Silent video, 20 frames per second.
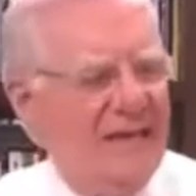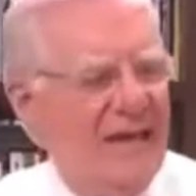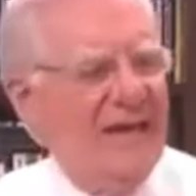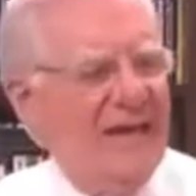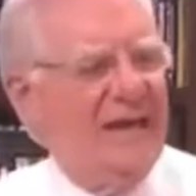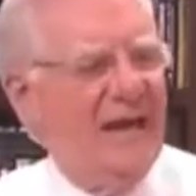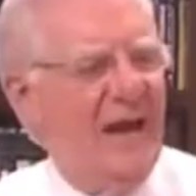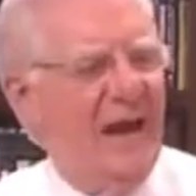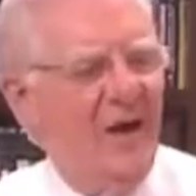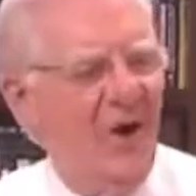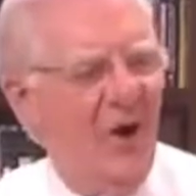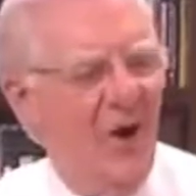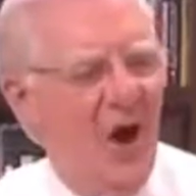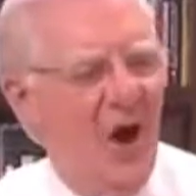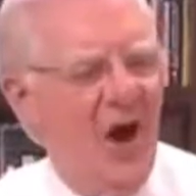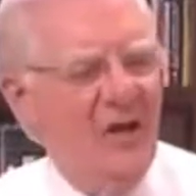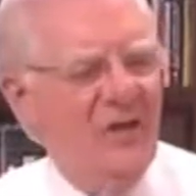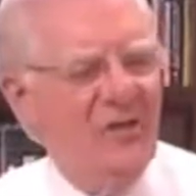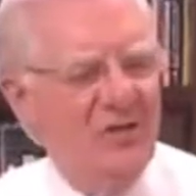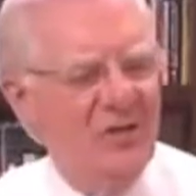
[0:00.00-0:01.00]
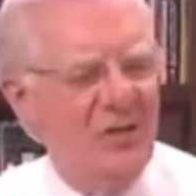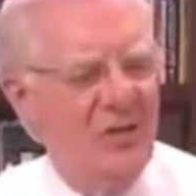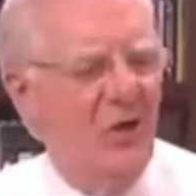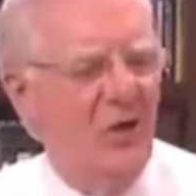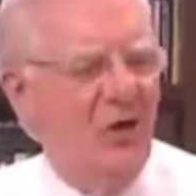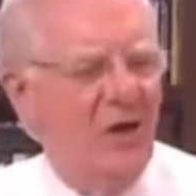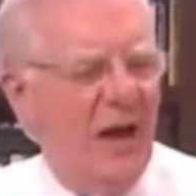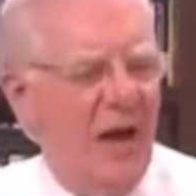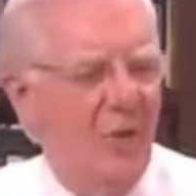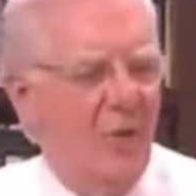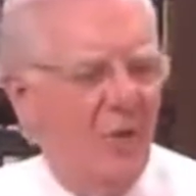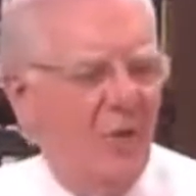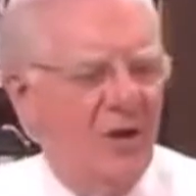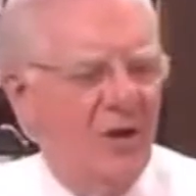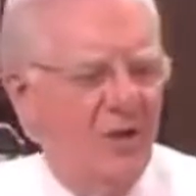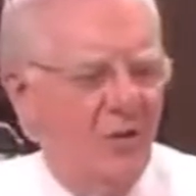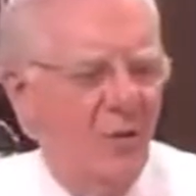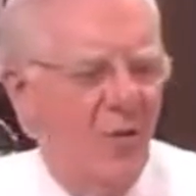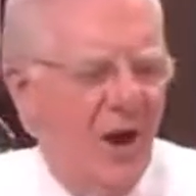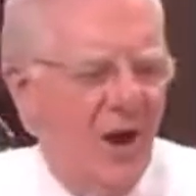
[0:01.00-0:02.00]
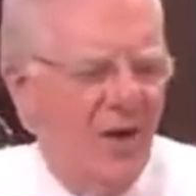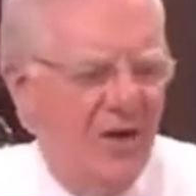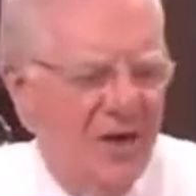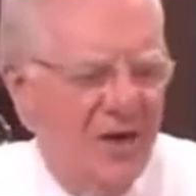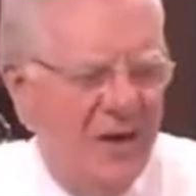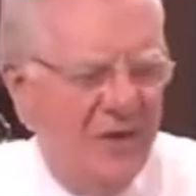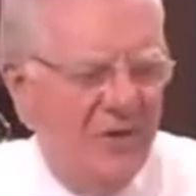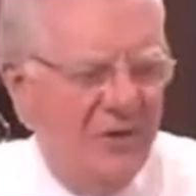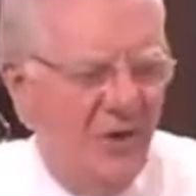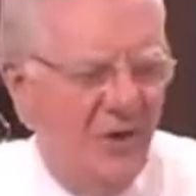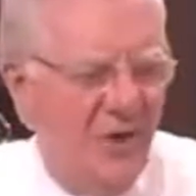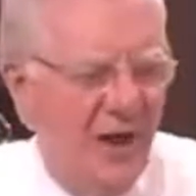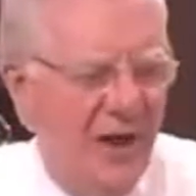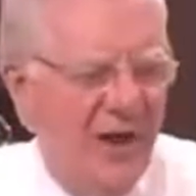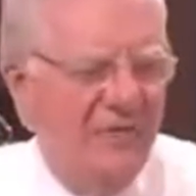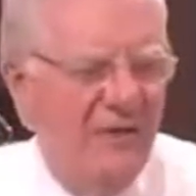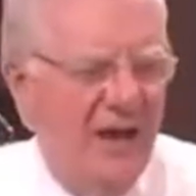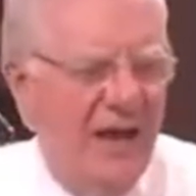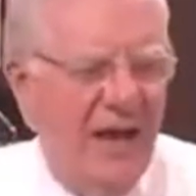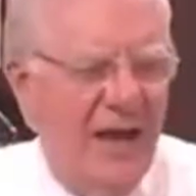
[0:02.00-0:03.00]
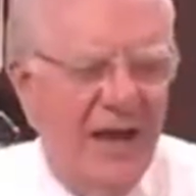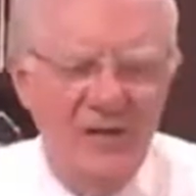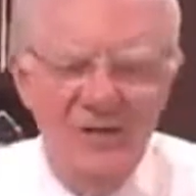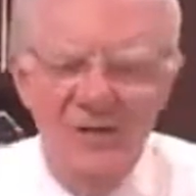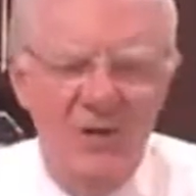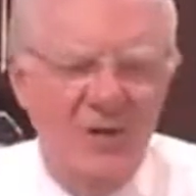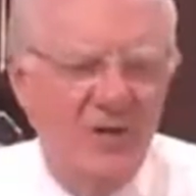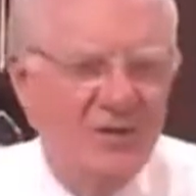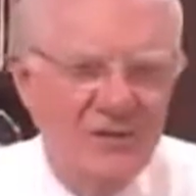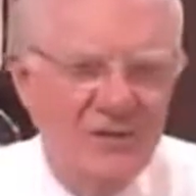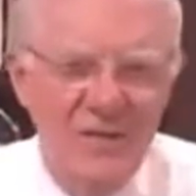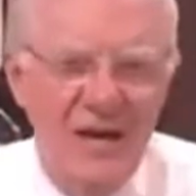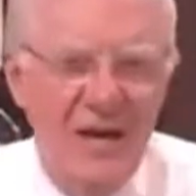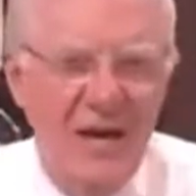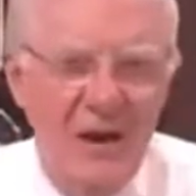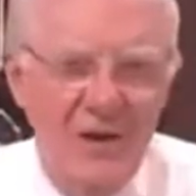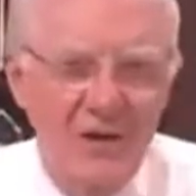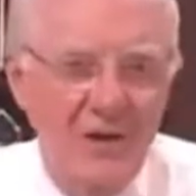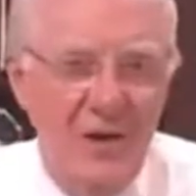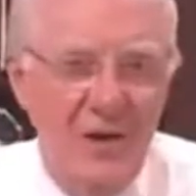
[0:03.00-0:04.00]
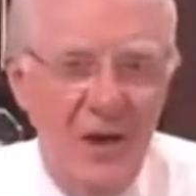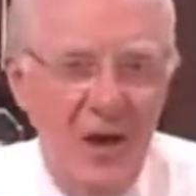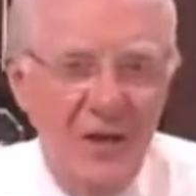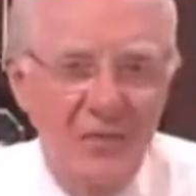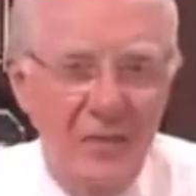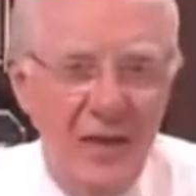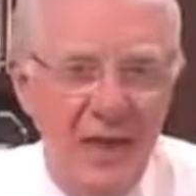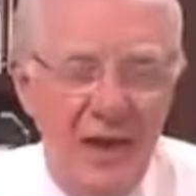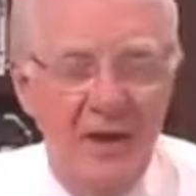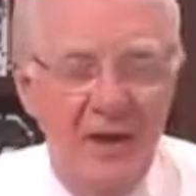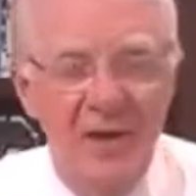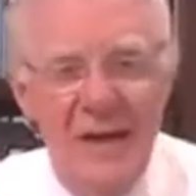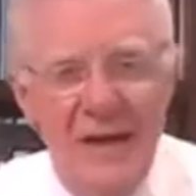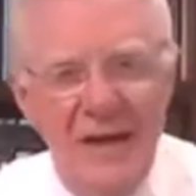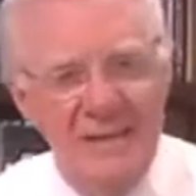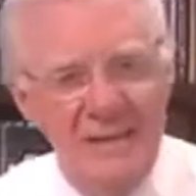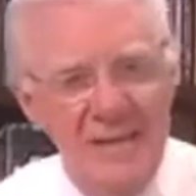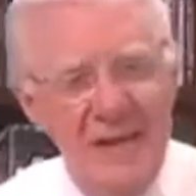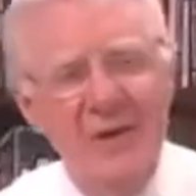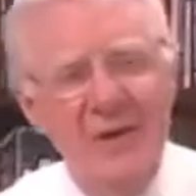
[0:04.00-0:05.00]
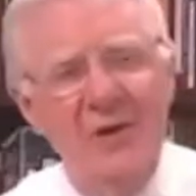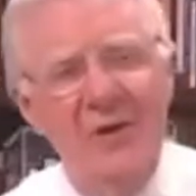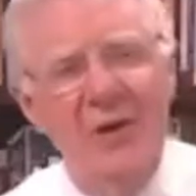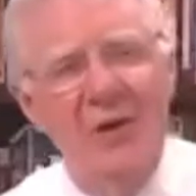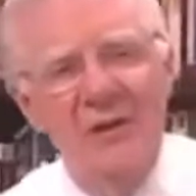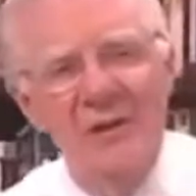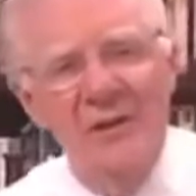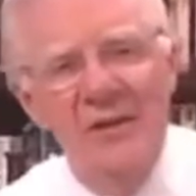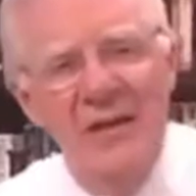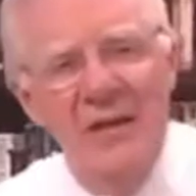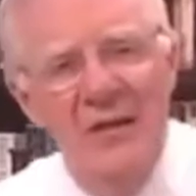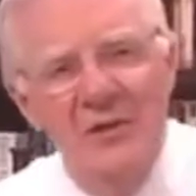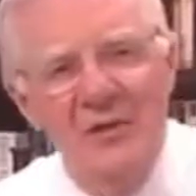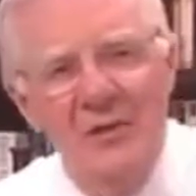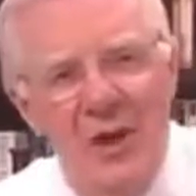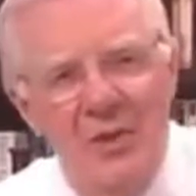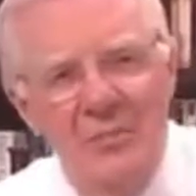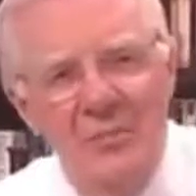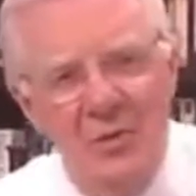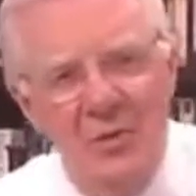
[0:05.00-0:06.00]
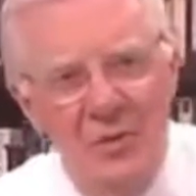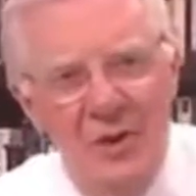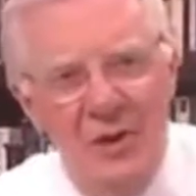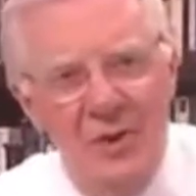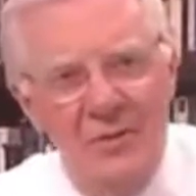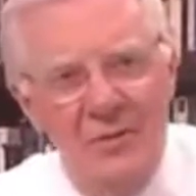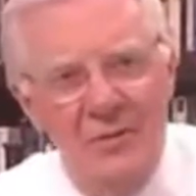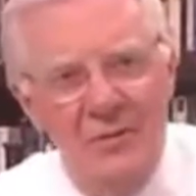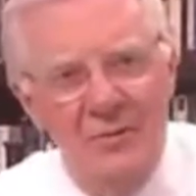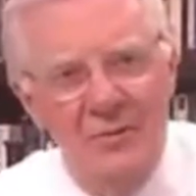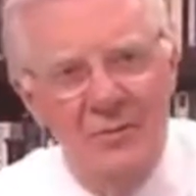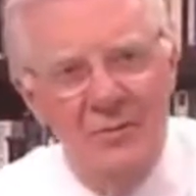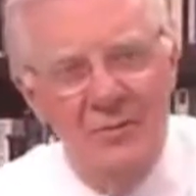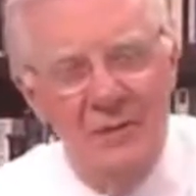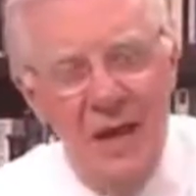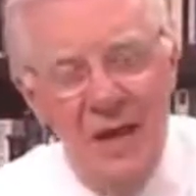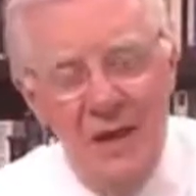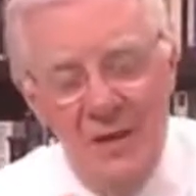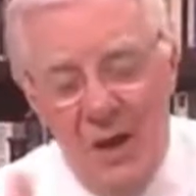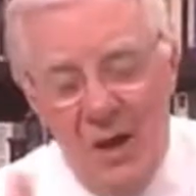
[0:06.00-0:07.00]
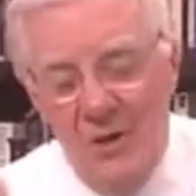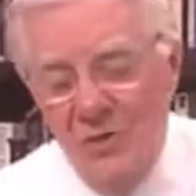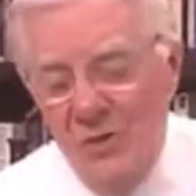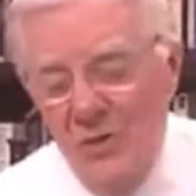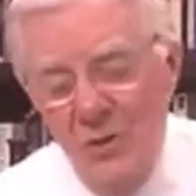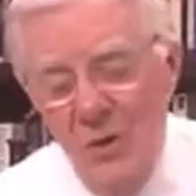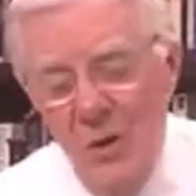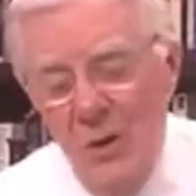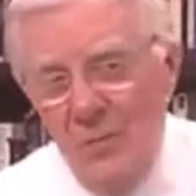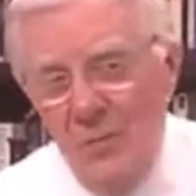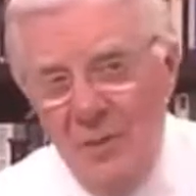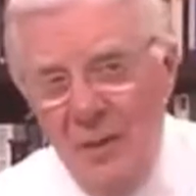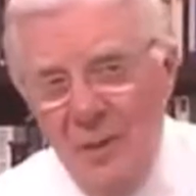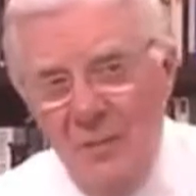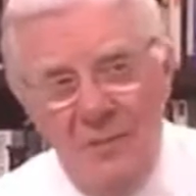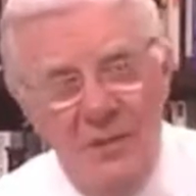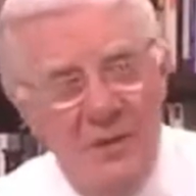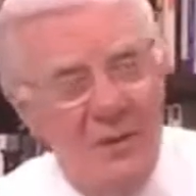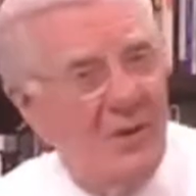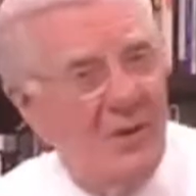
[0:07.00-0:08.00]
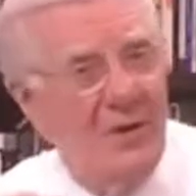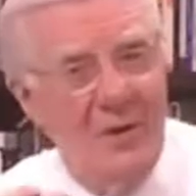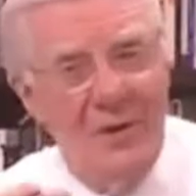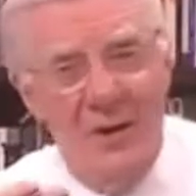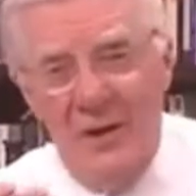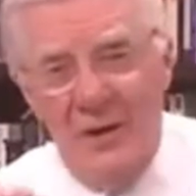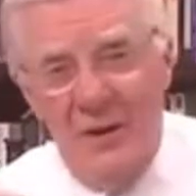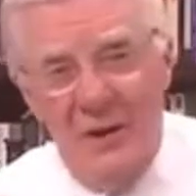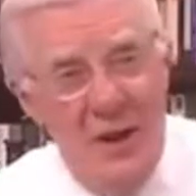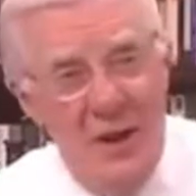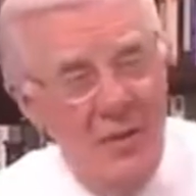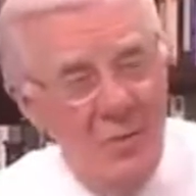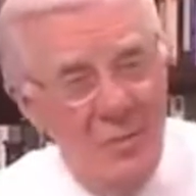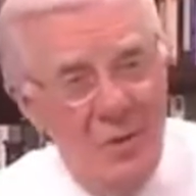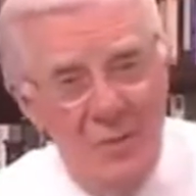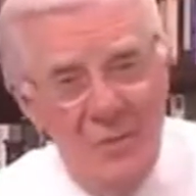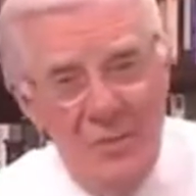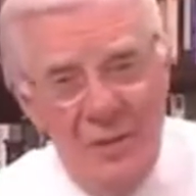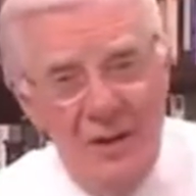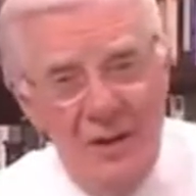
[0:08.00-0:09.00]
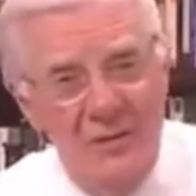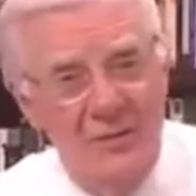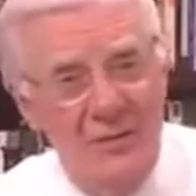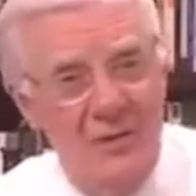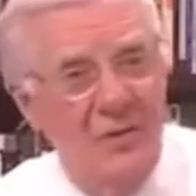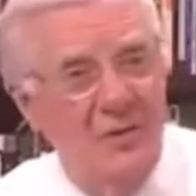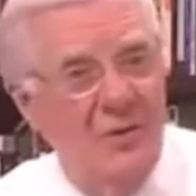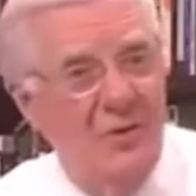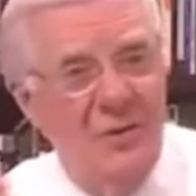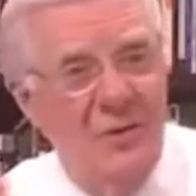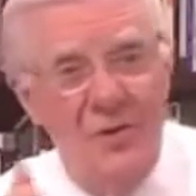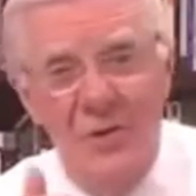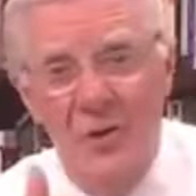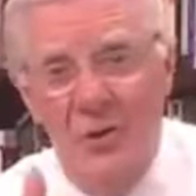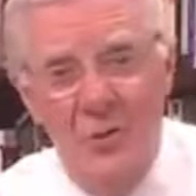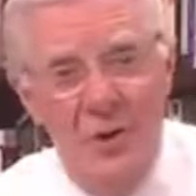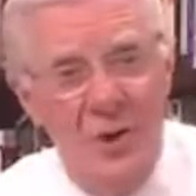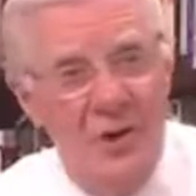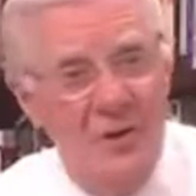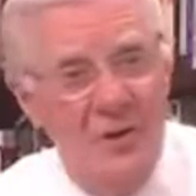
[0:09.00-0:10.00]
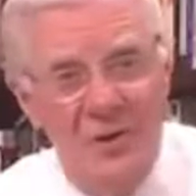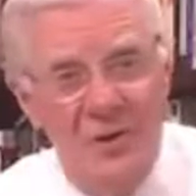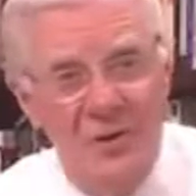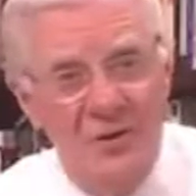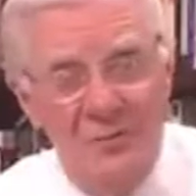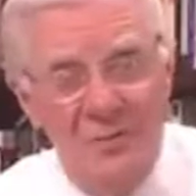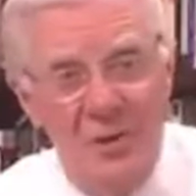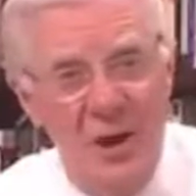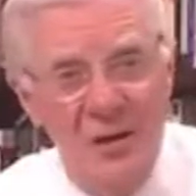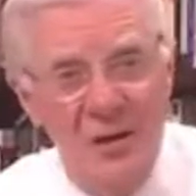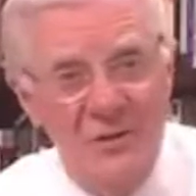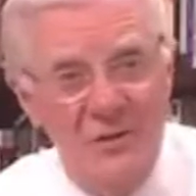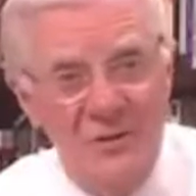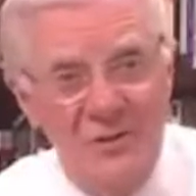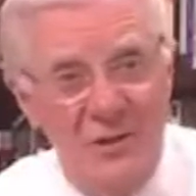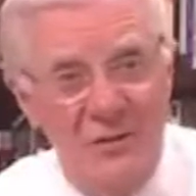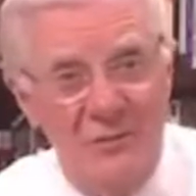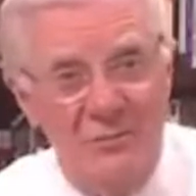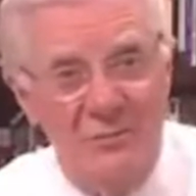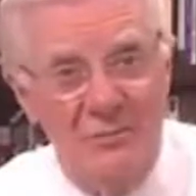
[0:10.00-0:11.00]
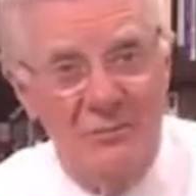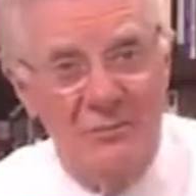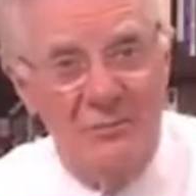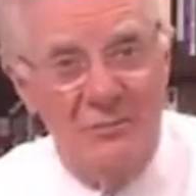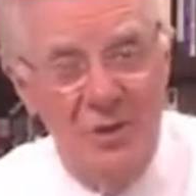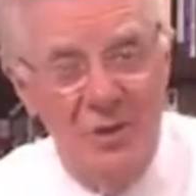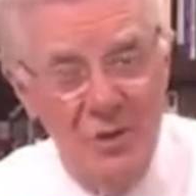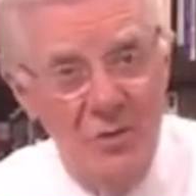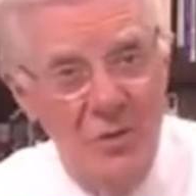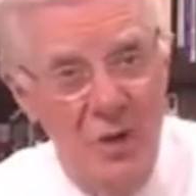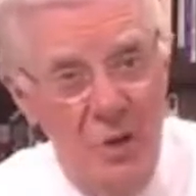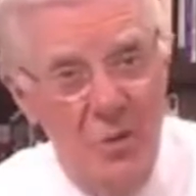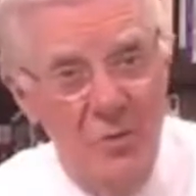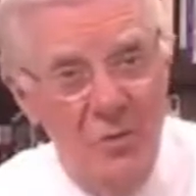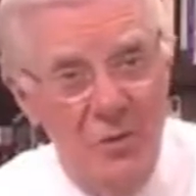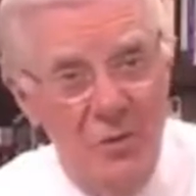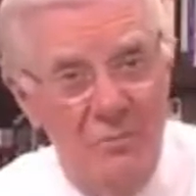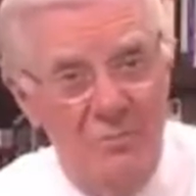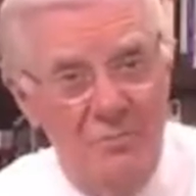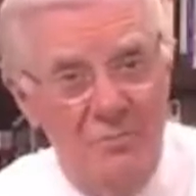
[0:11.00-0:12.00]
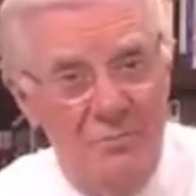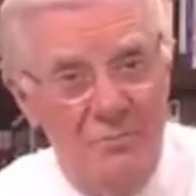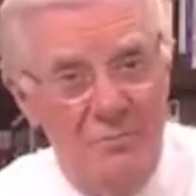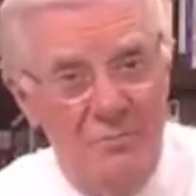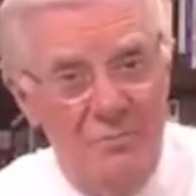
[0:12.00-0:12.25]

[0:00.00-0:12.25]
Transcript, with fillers: Take an honest look at where you are in your life, and you can see how you got there. Take a look at the income you earn. Now, you know people that are earning a lot more money than you, and they're nowhere near as bright as you. You know them.